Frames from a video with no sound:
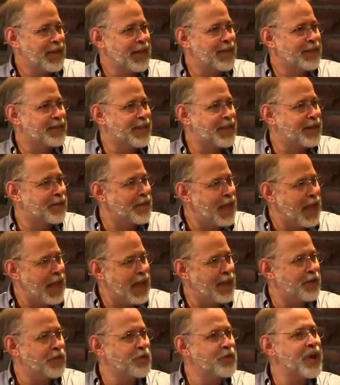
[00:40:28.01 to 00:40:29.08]
He said,
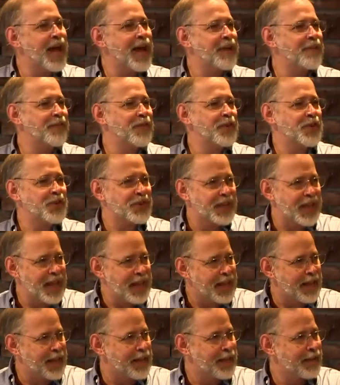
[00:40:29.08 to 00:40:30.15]
and do not
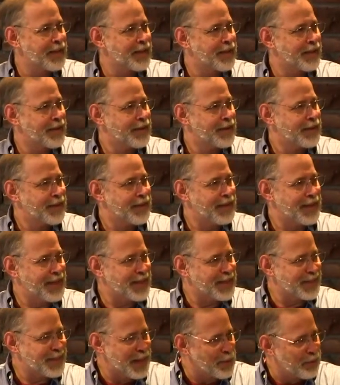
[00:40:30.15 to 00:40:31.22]
forsake the
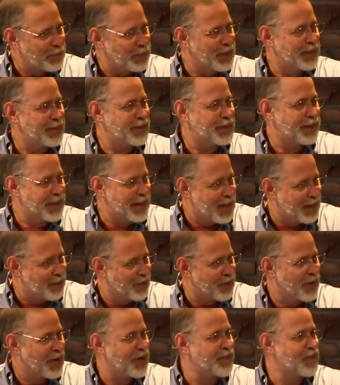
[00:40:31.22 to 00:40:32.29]
assembling
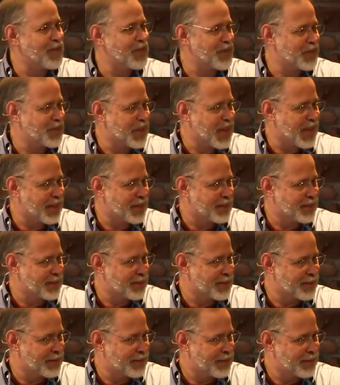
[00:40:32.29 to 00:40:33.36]
together of the
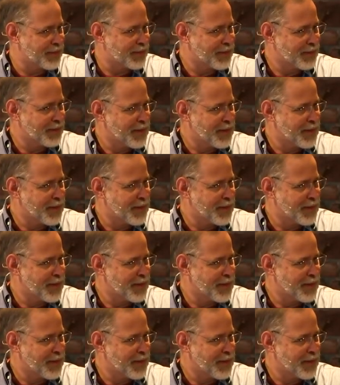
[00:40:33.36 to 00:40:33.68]
saints.